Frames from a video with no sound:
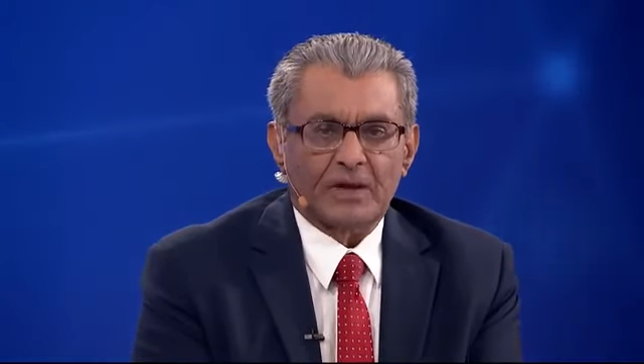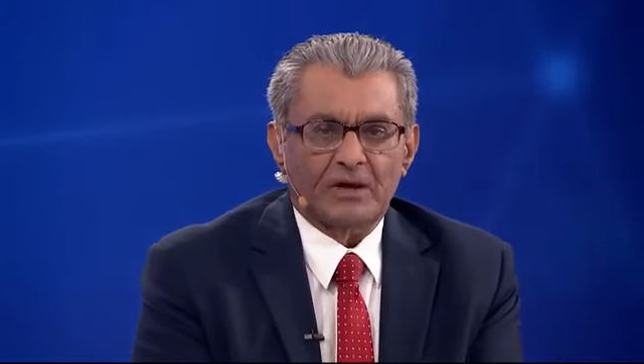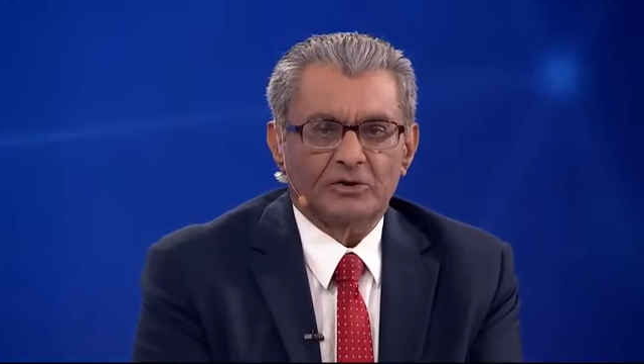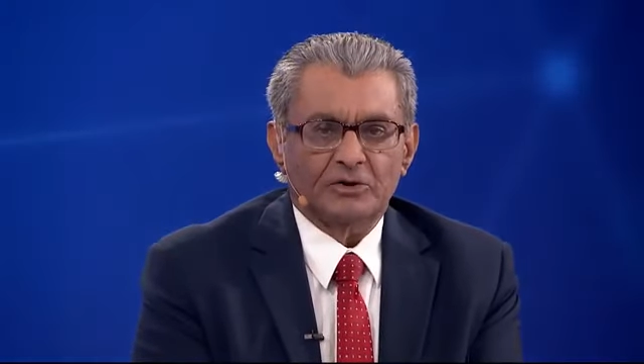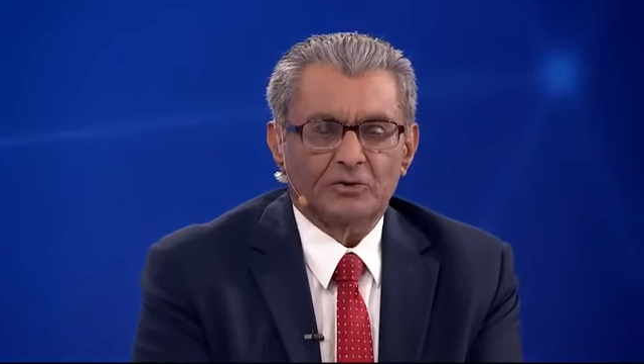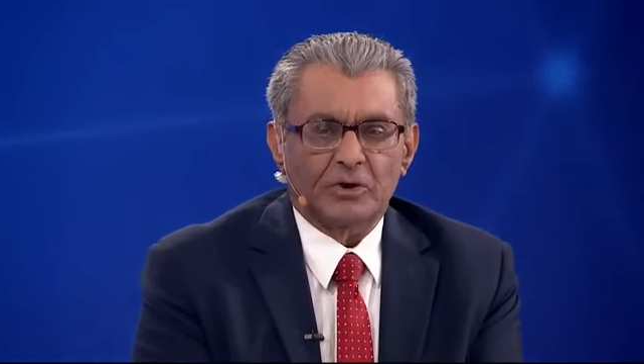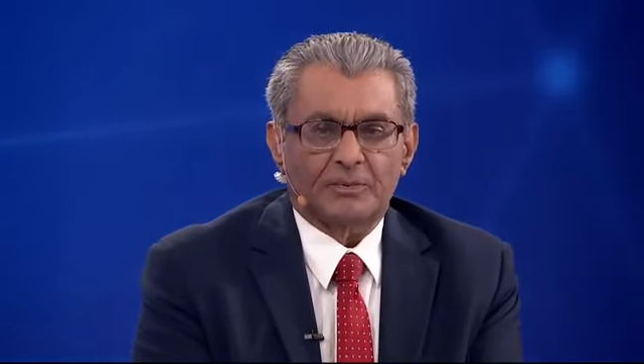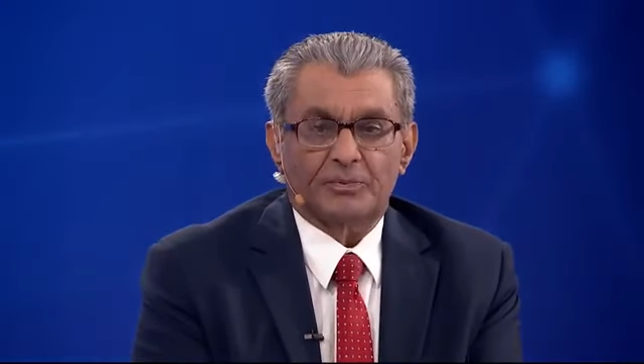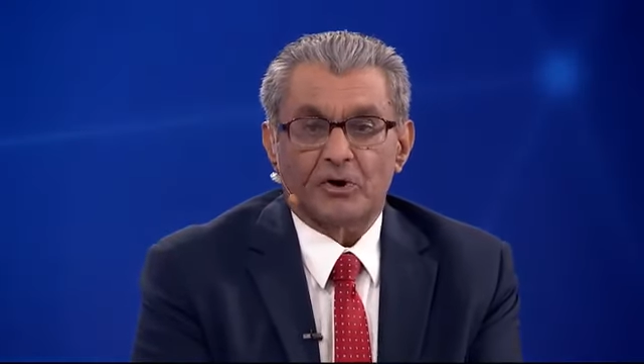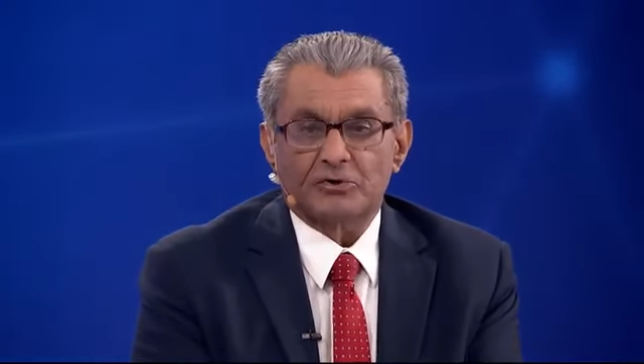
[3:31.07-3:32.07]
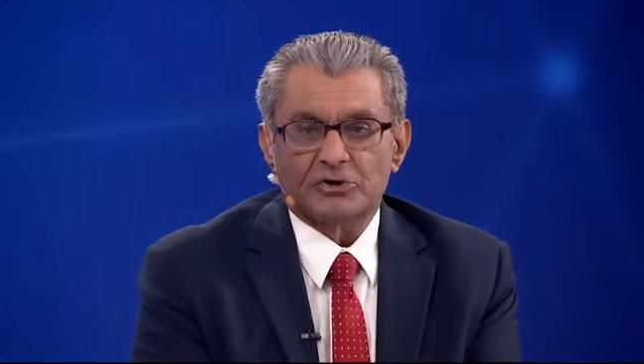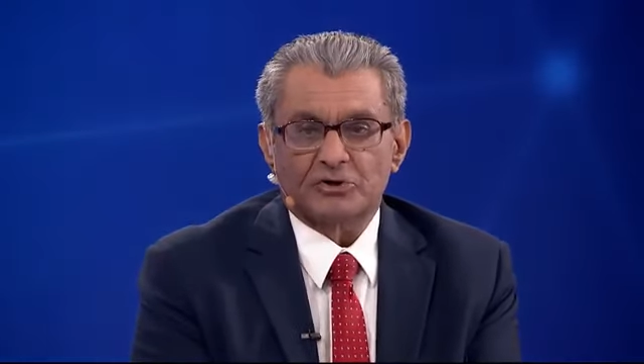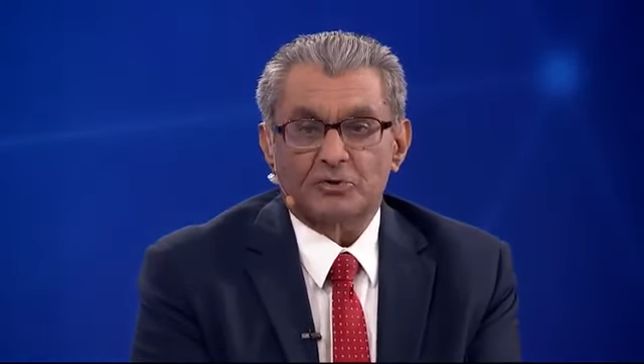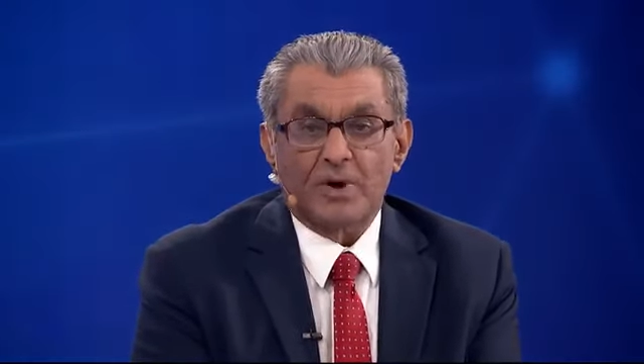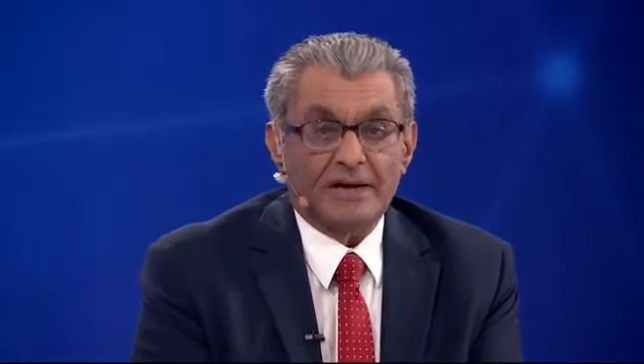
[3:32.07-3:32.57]
approach, a
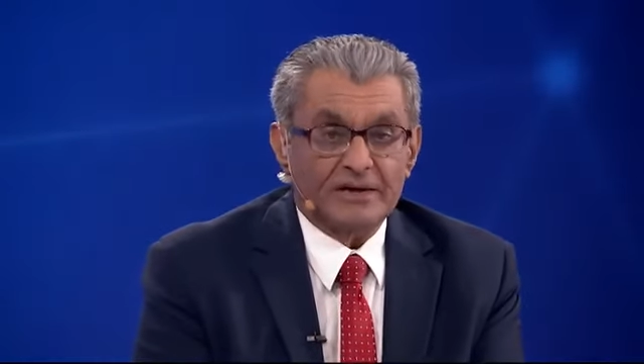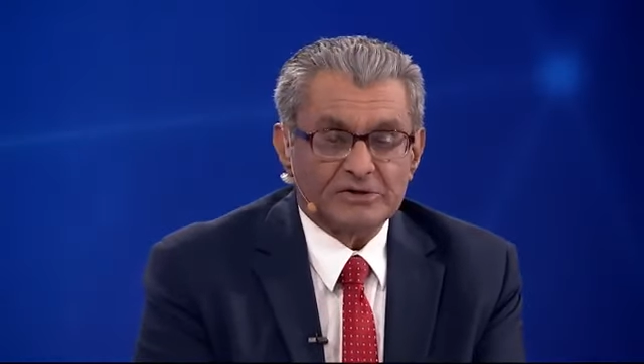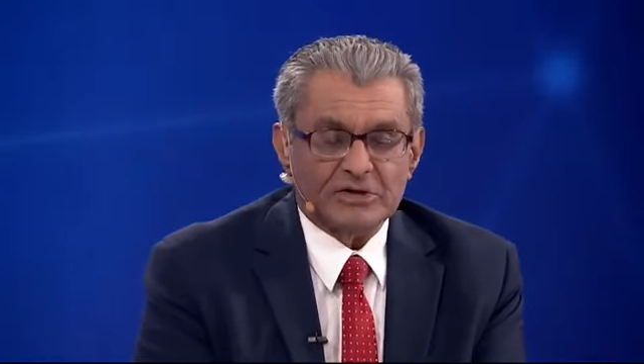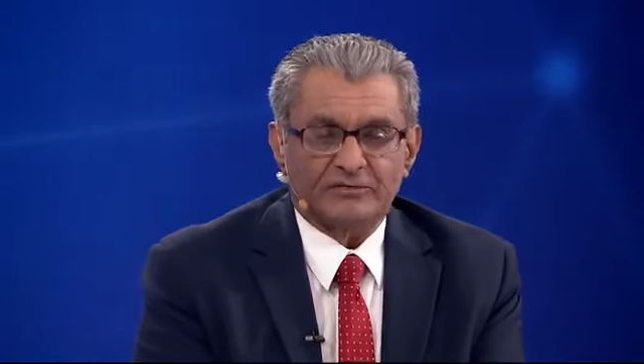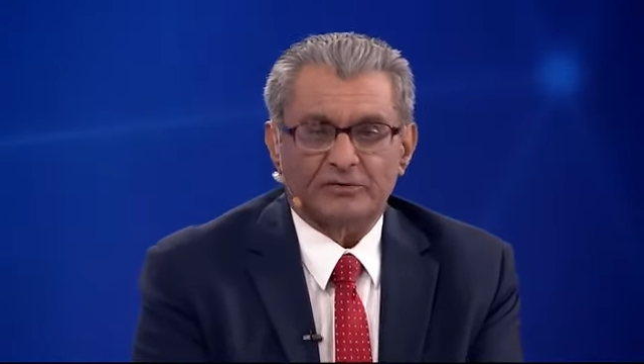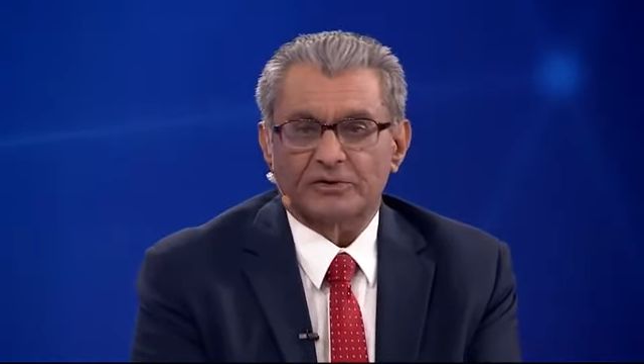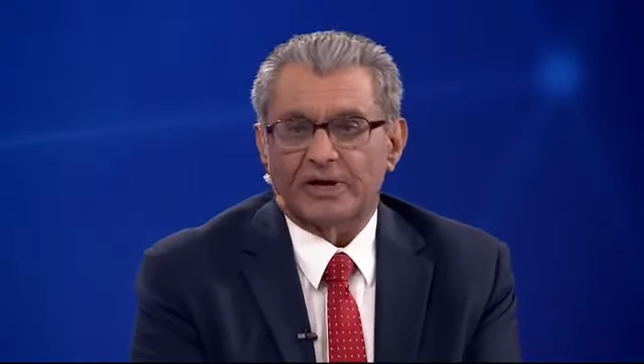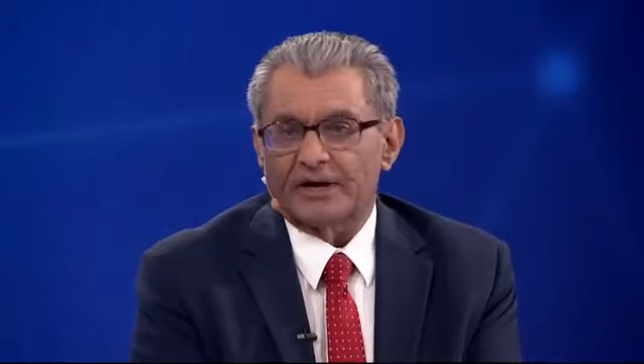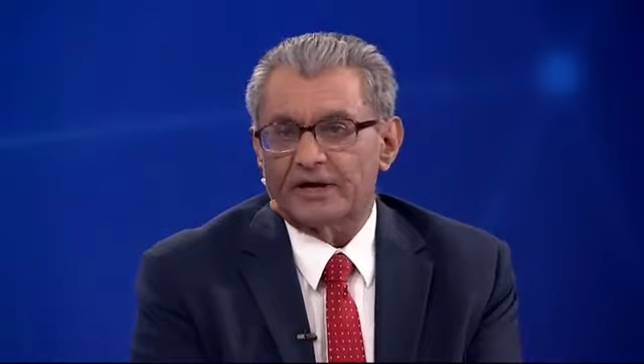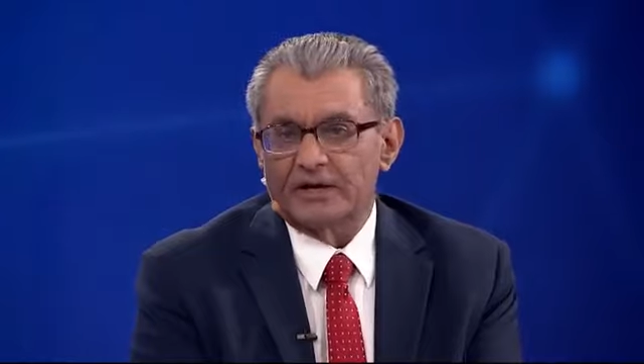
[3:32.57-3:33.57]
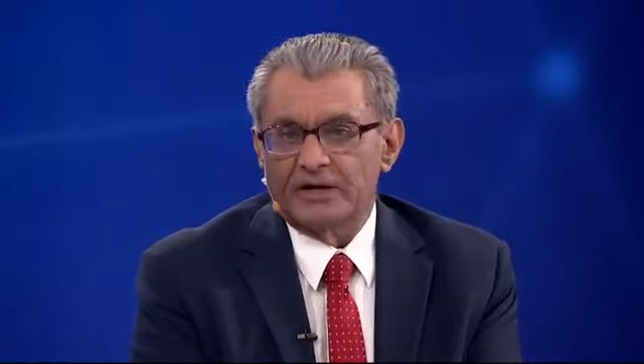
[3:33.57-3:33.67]
new energy, if you like,